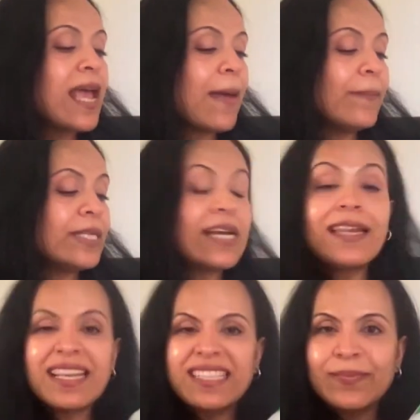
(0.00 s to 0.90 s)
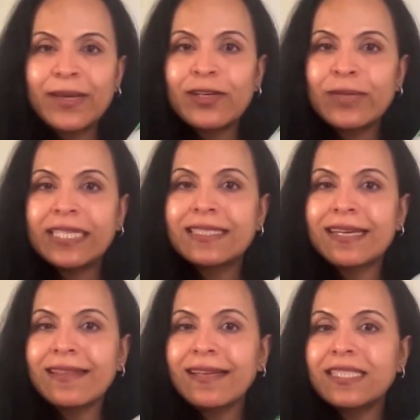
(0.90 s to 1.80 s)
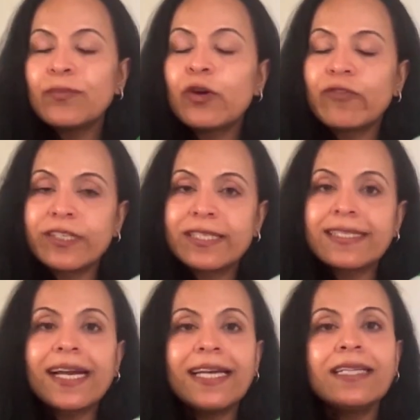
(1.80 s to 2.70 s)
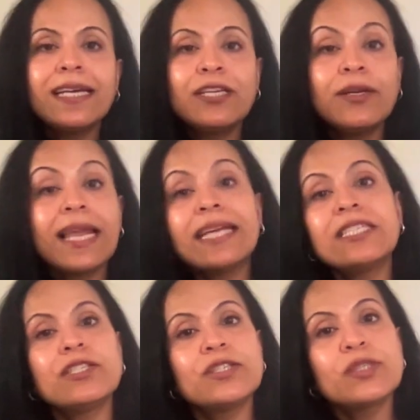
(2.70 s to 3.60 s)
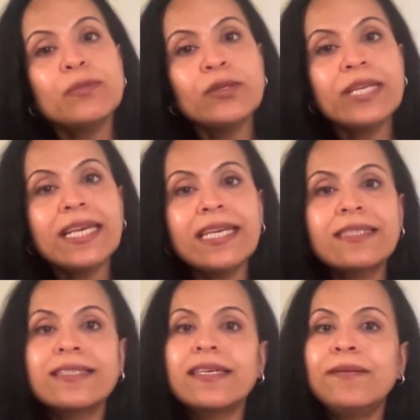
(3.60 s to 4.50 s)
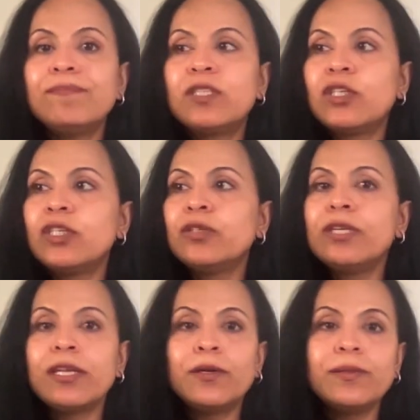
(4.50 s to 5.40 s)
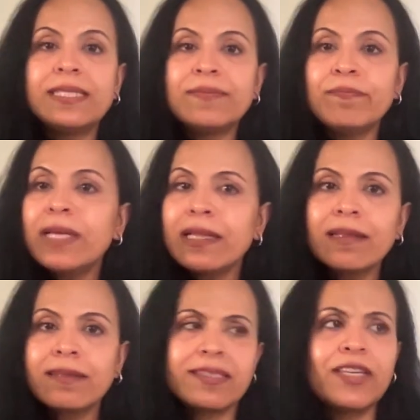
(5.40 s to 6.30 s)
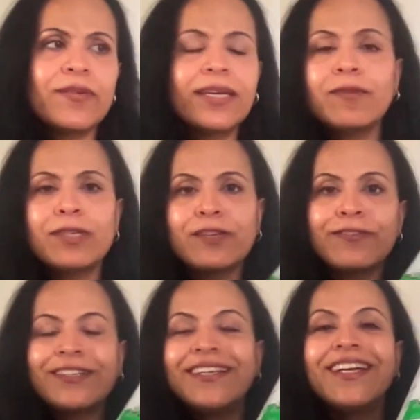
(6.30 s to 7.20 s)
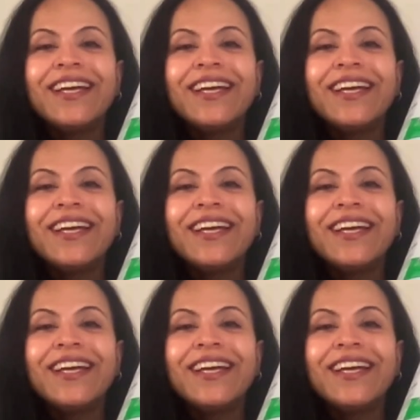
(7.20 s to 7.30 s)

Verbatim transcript: but I like this better because I think it's more versatile and you can add it to your smoothies, um, to, you know, milk, cereal, whatever,